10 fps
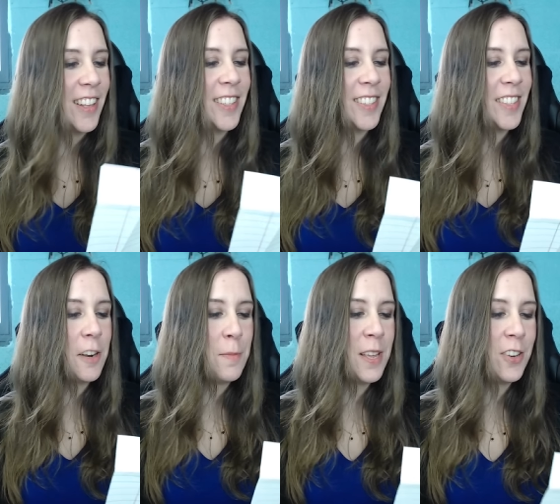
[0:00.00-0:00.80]

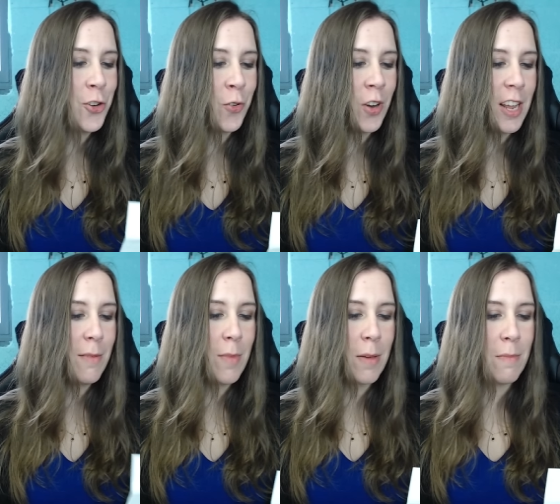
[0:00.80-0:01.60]
Cinnamon
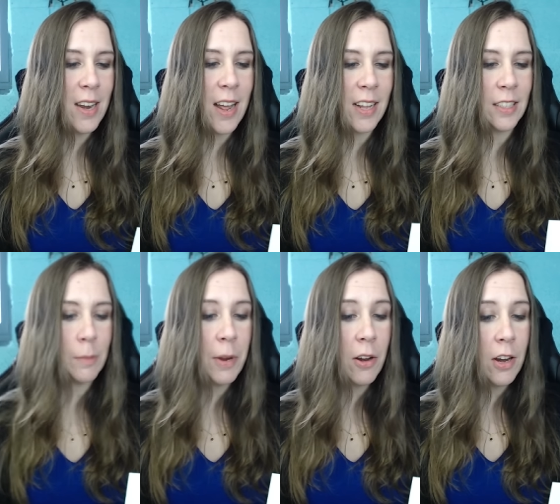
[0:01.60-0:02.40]
Dream, Midnight
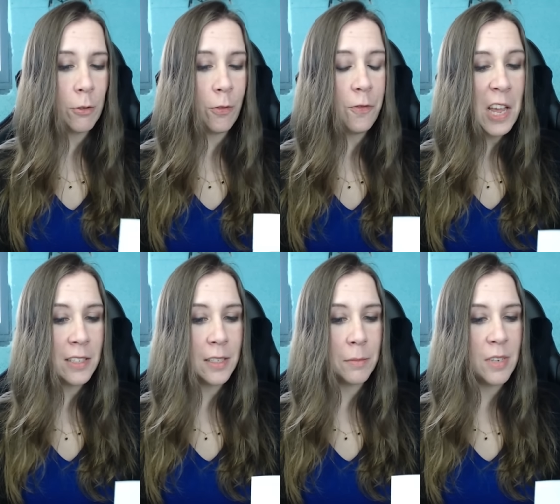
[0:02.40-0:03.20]
Spirit,
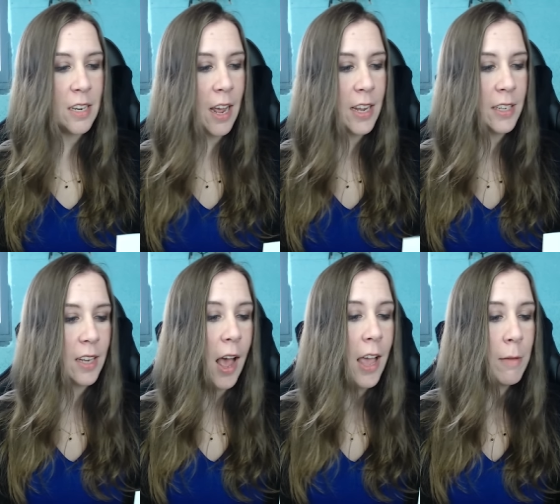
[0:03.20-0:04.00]
Phantom
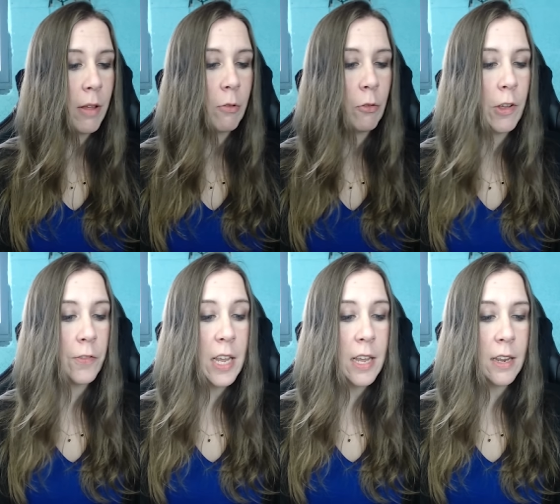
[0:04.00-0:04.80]
Knight. I am level
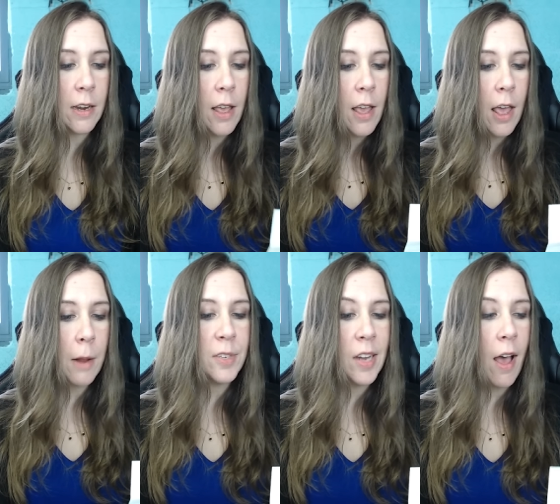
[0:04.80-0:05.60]
15, and
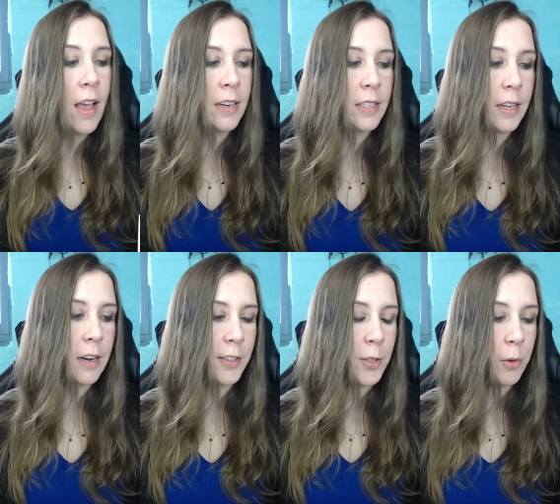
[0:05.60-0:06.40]
I'm dying to
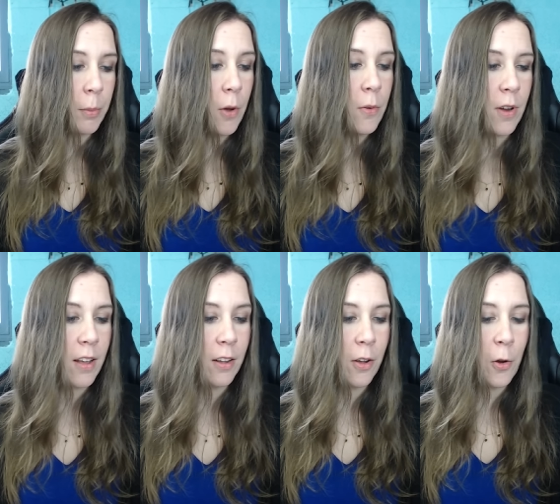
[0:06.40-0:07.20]
get into
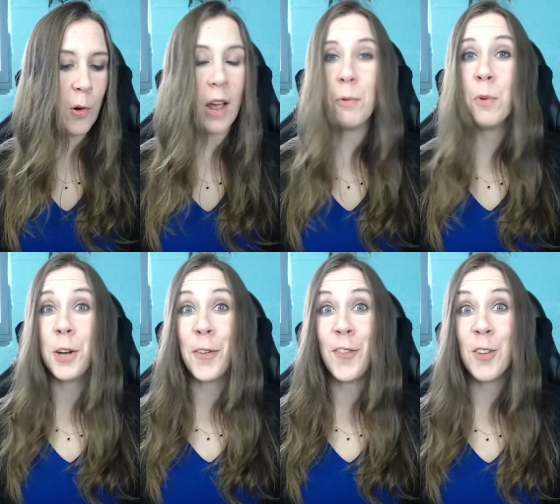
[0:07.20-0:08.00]
Epona. Oh, I
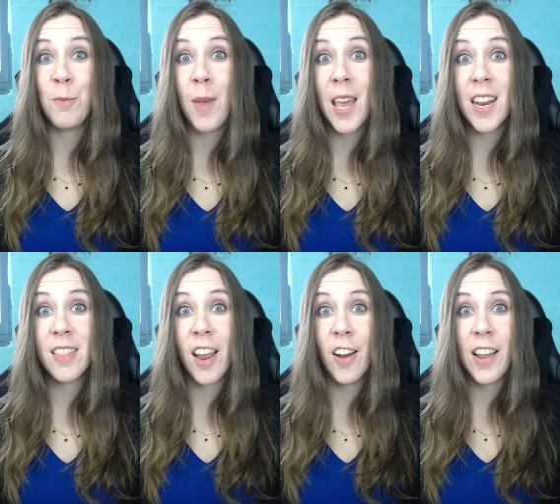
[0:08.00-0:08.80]
wonder if you've made
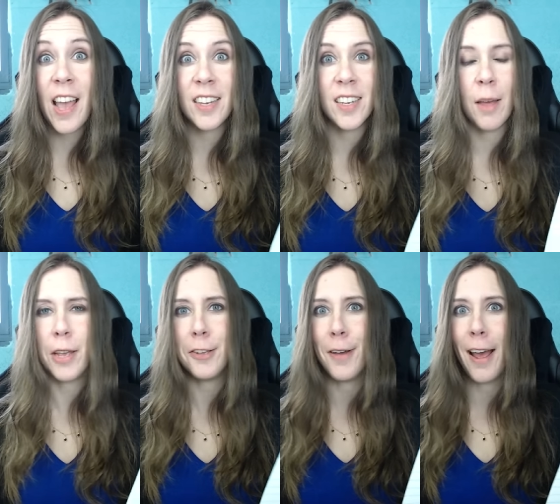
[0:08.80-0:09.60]
it there yet. I
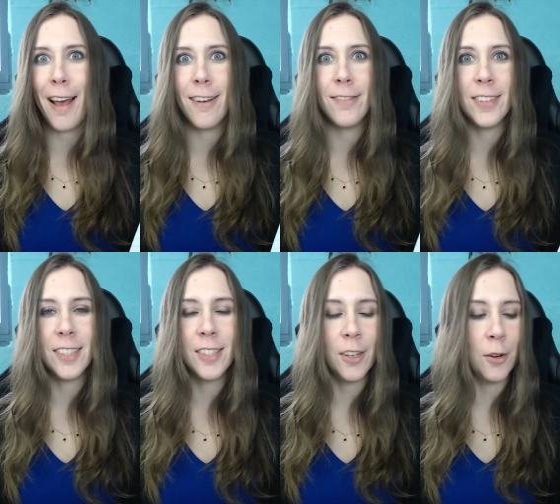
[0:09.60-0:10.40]
bet you have.
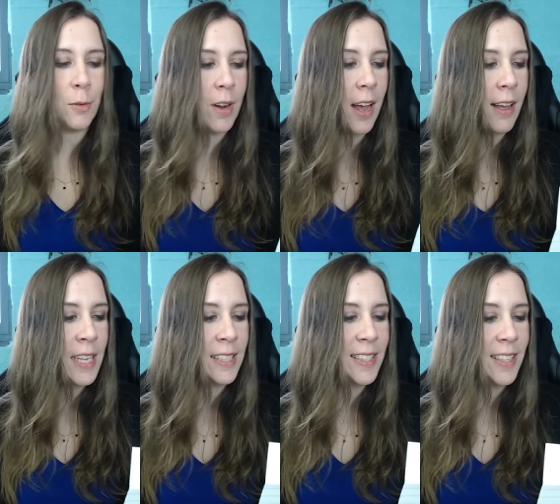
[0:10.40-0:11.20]
It's so
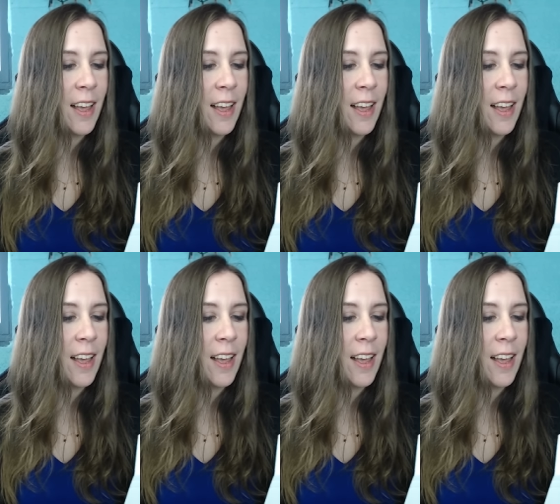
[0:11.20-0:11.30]
nice.